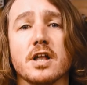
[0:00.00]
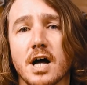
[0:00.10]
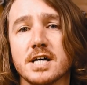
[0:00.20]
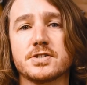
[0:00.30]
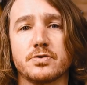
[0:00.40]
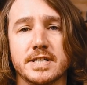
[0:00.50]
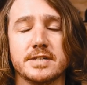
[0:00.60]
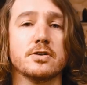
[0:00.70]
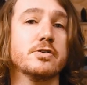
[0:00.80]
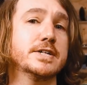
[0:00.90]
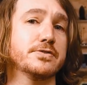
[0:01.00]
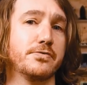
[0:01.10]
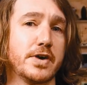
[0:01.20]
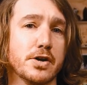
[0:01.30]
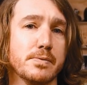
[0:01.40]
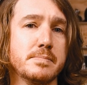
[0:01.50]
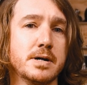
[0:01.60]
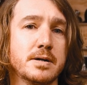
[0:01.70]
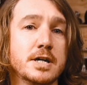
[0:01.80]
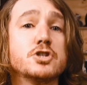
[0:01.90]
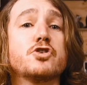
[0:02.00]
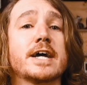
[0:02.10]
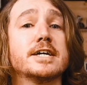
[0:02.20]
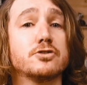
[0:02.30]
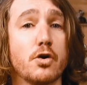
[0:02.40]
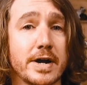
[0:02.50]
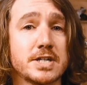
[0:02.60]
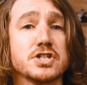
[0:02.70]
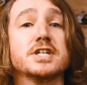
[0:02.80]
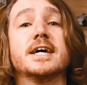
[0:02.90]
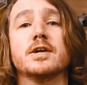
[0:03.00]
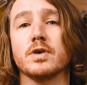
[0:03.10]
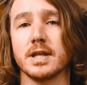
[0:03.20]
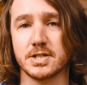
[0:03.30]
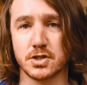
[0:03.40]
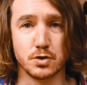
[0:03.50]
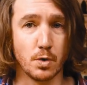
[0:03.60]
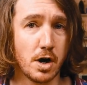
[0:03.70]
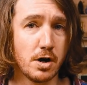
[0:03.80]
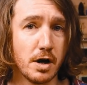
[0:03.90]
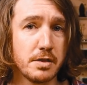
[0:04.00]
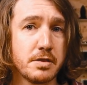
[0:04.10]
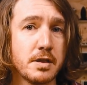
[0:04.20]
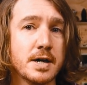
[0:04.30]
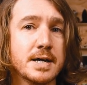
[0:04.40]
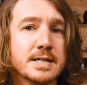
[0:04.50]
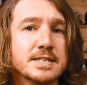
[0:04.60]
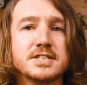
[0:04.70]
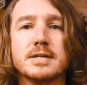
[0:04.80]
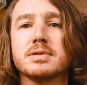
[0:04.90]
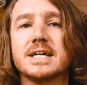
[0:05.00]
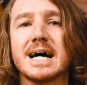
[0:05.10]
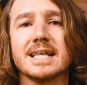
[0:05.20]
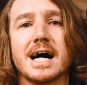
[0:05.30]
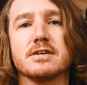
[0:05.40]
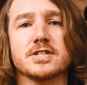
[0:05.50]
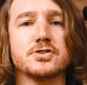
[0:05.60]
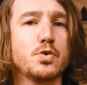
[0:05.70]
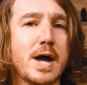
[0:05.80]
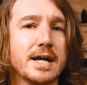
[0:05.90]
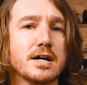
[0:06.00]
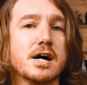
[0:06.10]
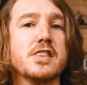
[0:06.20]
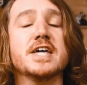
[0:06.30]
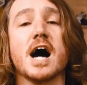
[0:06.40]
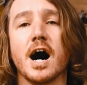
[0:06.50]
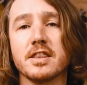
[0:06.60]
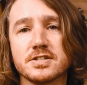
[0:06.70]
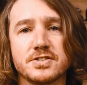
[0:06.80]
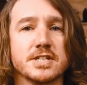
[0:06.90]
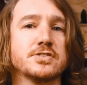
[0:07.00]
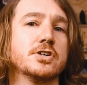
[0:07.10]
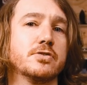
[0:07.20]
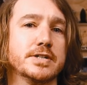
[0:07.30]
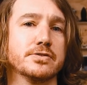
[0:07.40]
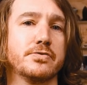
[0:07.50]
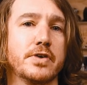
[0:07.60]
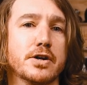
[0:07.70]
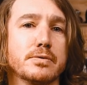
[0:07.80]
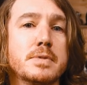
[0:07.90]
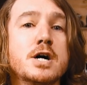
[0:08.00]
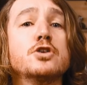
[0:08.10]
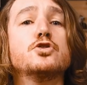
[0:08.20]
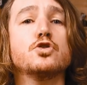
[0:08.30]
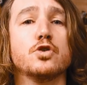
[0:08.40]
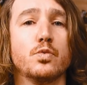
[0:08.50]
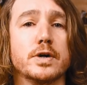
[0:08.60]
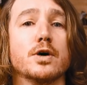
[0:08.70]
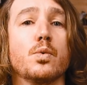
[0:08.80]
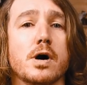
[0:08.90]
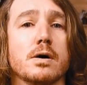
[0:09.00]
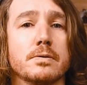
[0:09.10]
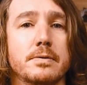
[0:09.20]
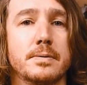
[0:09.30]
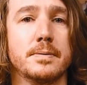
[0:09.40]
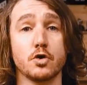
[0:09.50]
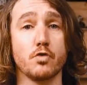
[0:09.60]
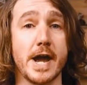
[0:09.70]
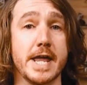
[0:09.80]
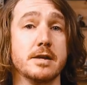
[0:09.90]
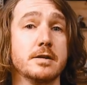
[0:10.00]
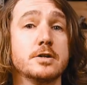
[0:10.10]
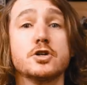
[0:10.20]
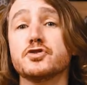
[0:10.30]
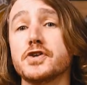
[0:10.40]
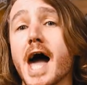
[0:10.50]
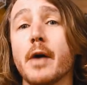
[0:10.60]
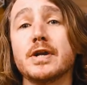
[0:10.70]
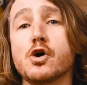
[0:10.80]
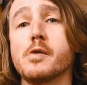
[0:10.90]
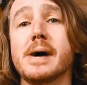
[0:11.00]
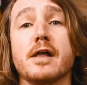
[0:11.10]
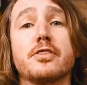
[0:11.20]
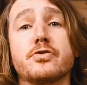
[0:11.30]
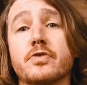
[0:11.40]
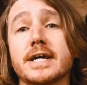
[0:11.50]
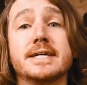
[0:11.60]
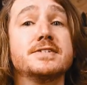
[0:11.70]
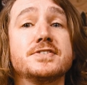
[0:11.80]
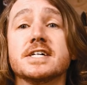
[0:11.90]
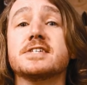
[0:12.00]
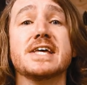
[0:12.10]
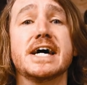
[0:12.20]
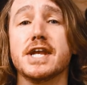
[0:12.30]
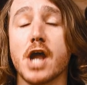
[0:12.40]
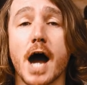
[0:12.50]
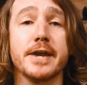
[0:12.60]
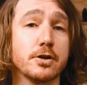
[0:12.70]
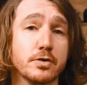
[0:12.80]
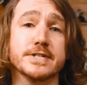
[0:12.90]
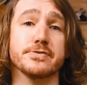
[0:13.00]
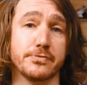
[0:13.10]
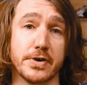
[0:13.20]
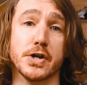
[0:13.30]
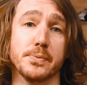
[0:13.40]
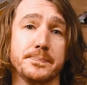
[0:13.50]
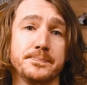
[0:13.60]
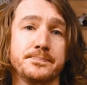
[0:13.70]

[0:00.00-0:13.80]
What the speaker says: The last 3 degrees of freedom, tracking direction in relation to Earth, simply allows us to anchor the other 6 degrees of freedom to the real world. Great. So now we know about 3, 6, and 9 degrees of freedom.